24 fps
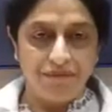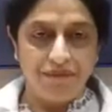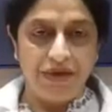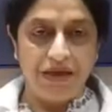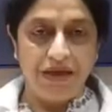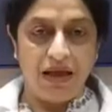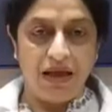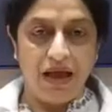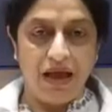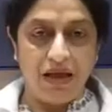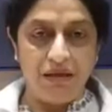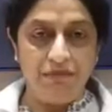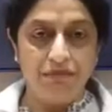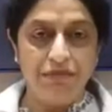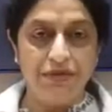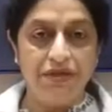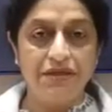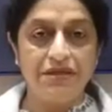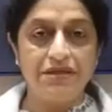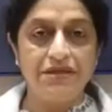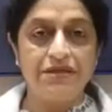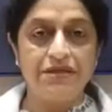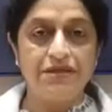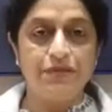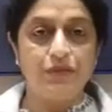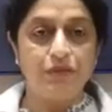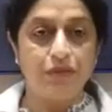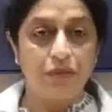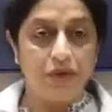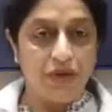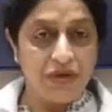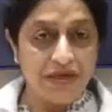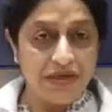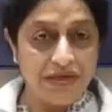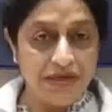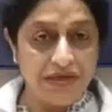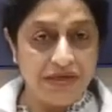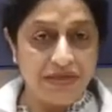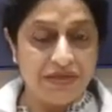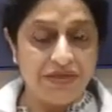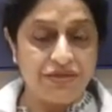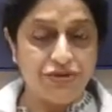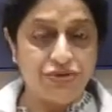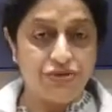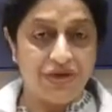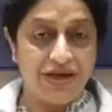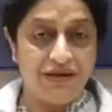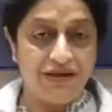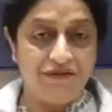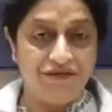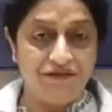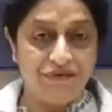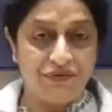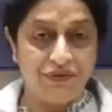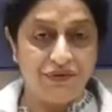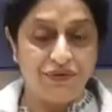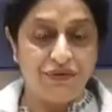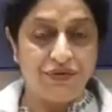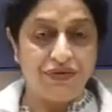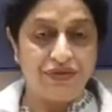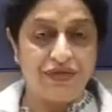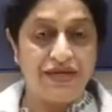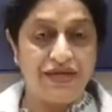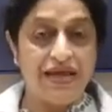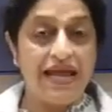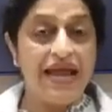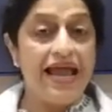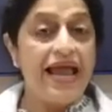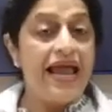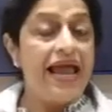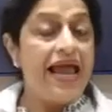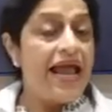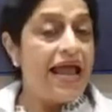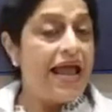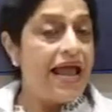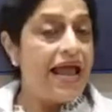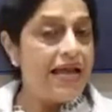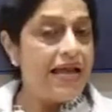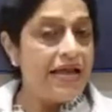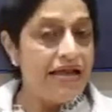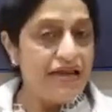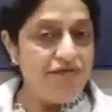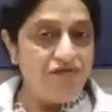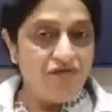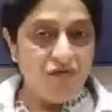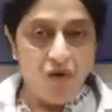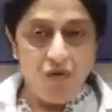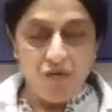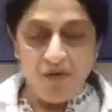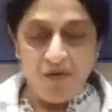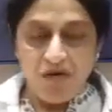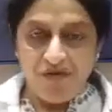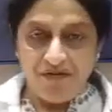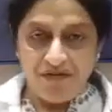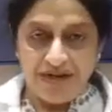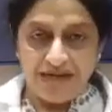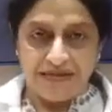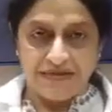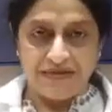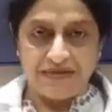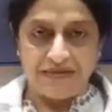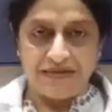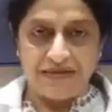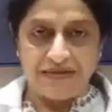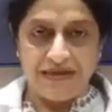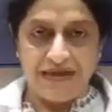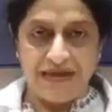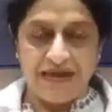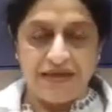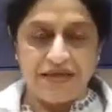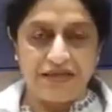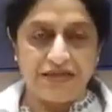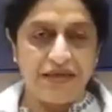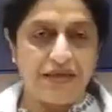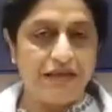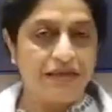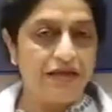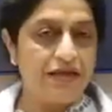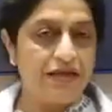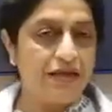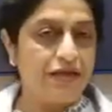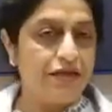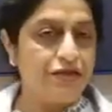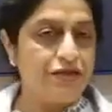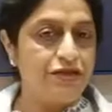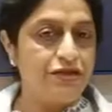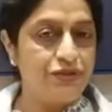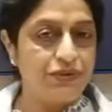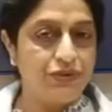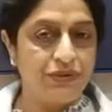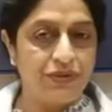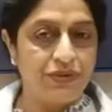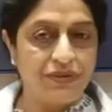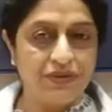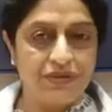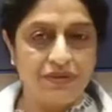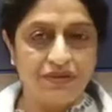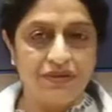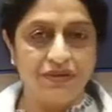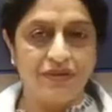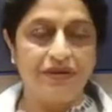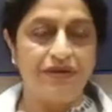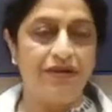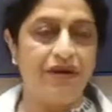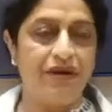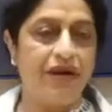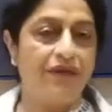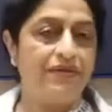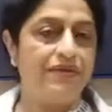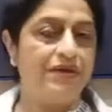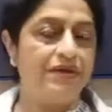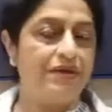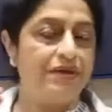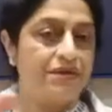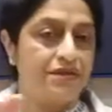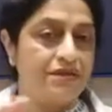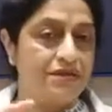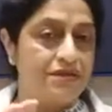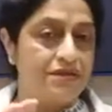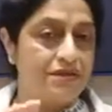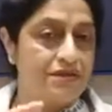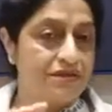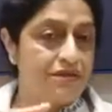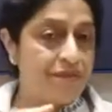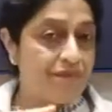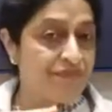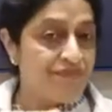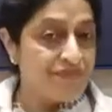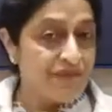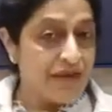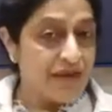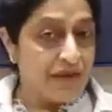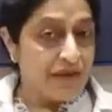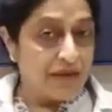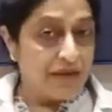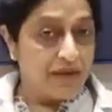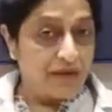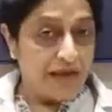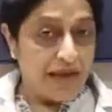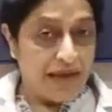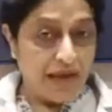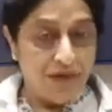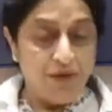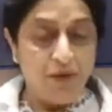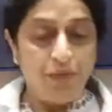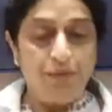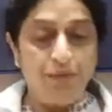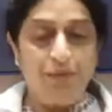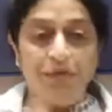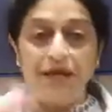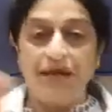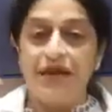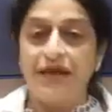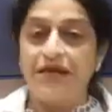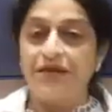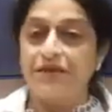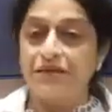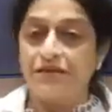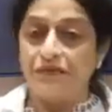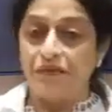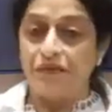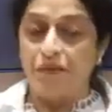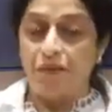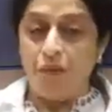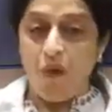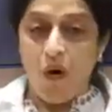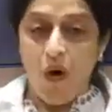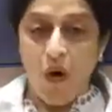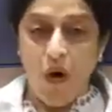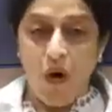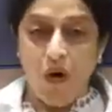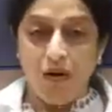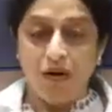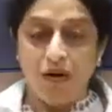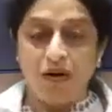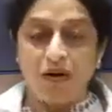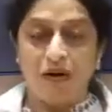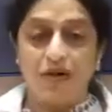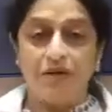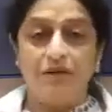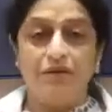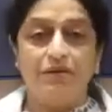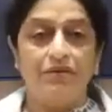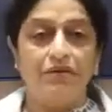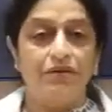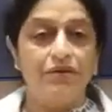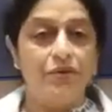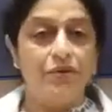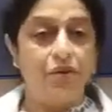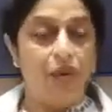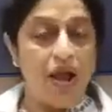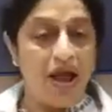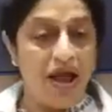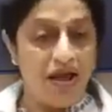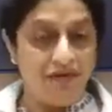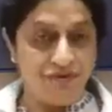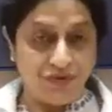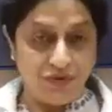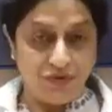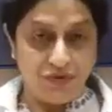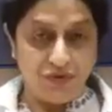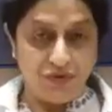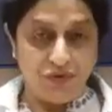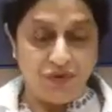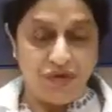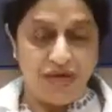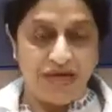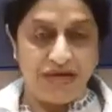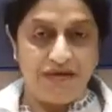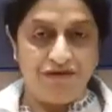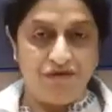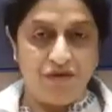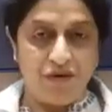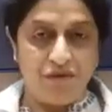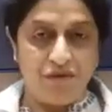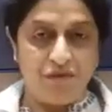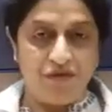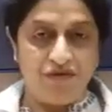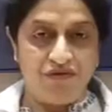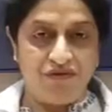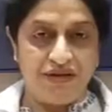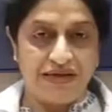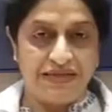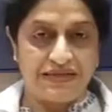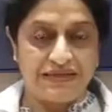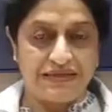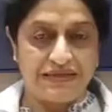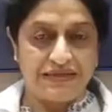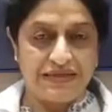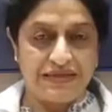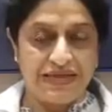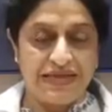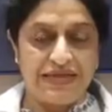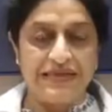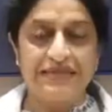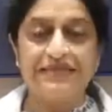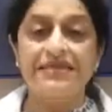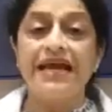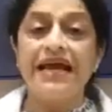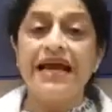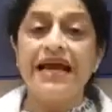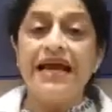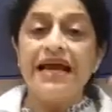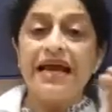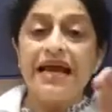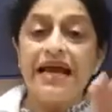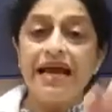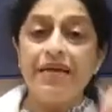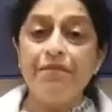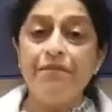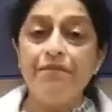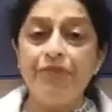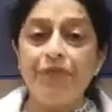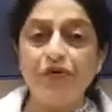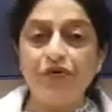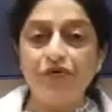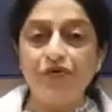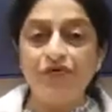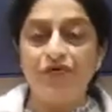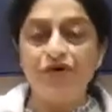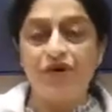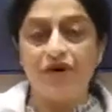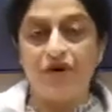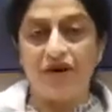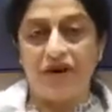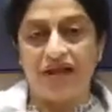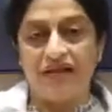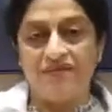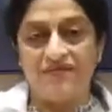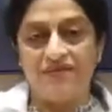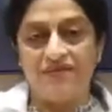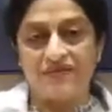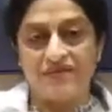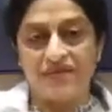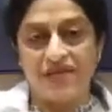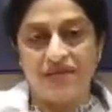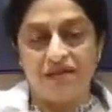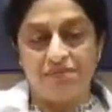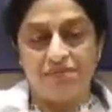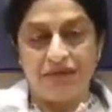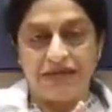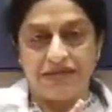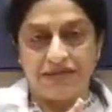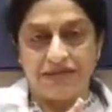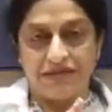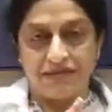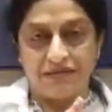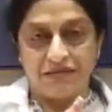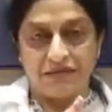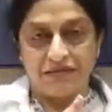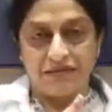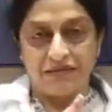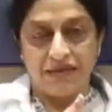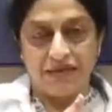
almonds, walnuts, dry fruits, any form of exercise, whether it's yoga, whether it is aerobics, walk, you have to do any form of exercise. Improve your lifestyle pattern